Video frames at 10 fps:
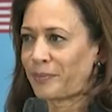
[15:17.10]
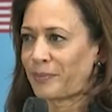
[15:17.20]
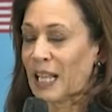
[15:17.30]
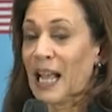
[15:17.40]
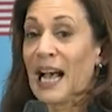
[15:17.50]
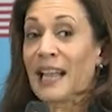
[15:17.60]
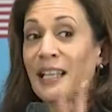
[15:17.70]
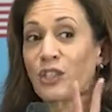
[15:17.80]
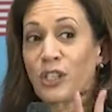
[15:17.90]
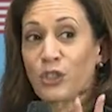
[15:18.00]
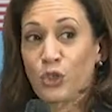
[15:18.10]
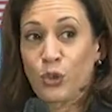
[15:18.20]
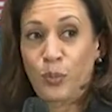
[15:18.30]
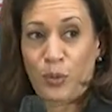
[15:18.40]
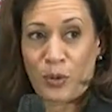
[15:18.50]
I think she had
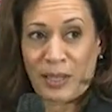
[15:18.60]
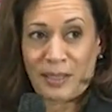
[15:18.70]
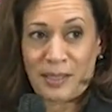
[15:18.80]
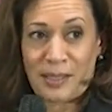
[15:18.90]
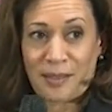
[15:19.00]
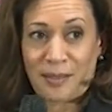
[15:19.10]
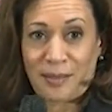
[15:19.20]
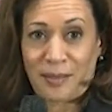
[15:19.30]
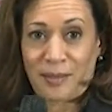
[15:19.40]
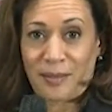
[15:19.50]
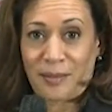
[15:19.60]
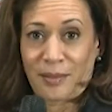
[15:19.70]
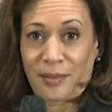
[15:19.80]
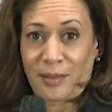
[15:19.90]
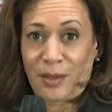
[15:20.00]
2 points.
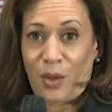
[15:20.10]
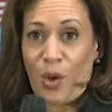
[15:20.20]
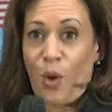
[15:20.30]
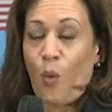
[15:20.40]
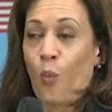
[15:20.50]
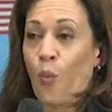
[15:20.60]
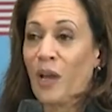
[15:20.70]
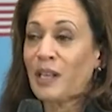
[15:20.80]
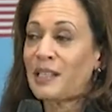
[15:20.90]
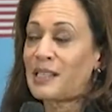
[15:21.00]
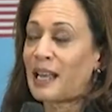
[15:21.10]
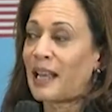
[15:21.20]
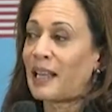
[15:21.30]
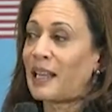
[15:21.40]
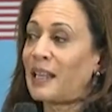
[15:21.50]
One is
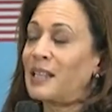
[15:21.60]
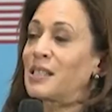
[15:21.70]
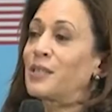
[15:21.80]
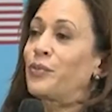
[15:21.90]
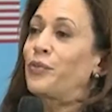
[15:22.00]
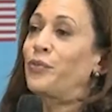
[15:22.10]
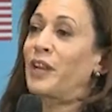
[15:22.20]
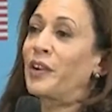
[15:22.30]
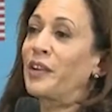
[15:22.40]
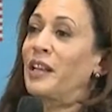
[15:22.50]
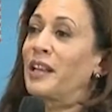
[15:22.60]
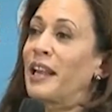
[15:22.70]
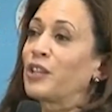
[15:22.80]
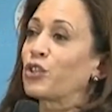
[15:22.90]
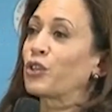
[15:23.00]
that it is the very
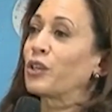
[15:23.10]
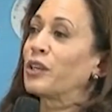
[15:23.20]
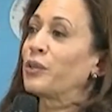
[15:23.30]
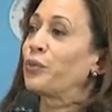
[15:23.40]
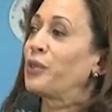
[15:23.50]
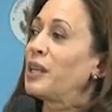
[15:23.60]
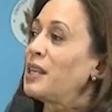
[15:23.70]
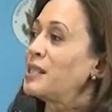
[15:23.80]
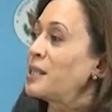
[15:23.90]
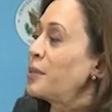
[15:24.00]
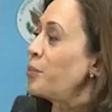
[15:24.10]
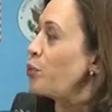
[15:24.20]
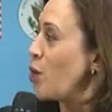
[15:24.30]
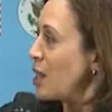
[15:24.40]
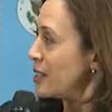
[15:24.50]
nature of these
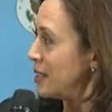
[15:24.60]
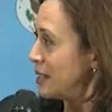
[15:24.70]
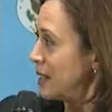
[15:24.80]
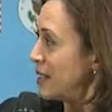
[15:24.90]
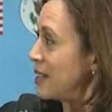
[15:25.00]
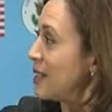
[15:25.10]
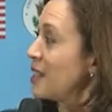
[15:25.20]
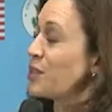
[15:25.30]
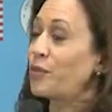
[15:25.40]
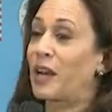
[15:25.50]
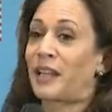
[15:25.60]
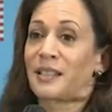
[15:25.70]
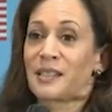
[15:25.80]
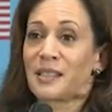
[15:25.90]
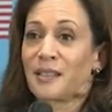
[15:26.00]
processes, these
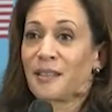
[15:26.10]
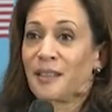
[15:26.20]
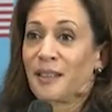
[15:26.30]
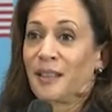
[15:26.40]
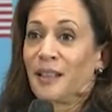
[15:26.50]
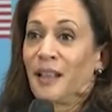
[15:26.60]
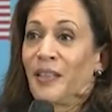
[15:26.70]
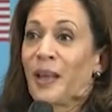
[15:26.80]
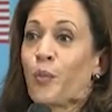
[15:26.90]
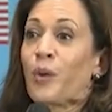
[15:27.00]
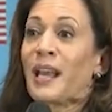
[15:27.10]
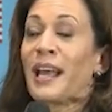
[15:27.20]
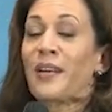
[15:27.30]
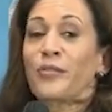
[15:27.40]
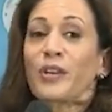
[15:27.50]
fights, that
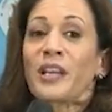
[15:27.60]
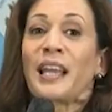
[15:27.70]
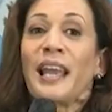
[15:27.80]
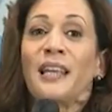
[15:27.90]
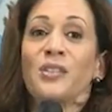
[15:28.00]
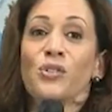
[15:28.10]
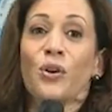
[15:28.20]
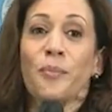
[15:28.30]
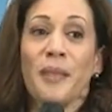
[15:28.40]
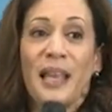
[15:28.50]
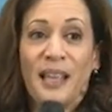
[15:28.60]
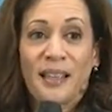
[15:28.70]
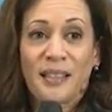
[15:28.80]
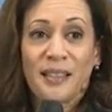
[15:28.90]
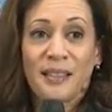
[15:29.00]
whatever gains are
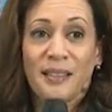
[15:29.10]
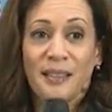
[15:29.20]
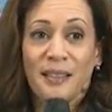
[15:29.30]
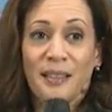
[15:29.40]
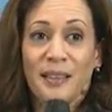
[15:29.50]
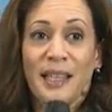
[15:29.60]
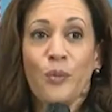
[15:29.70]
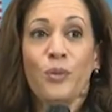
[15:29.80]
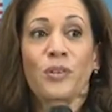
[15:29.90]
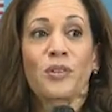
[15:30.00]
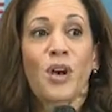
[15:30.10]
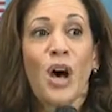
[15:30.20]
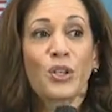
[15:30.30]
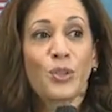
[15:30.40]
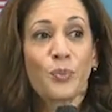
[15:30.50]
made, they will
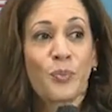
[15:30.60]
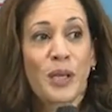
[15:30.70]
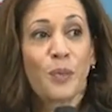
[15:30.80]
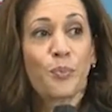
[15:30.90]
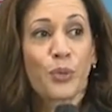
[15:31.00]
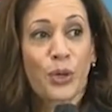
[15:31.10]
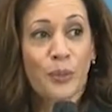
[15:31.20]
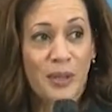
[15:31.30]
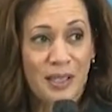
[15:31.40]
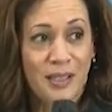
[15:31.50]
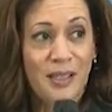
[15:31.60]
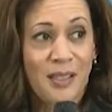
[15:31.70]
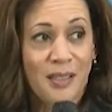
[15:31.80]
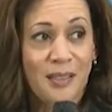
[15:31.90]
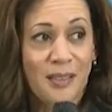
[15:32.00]
not be permanent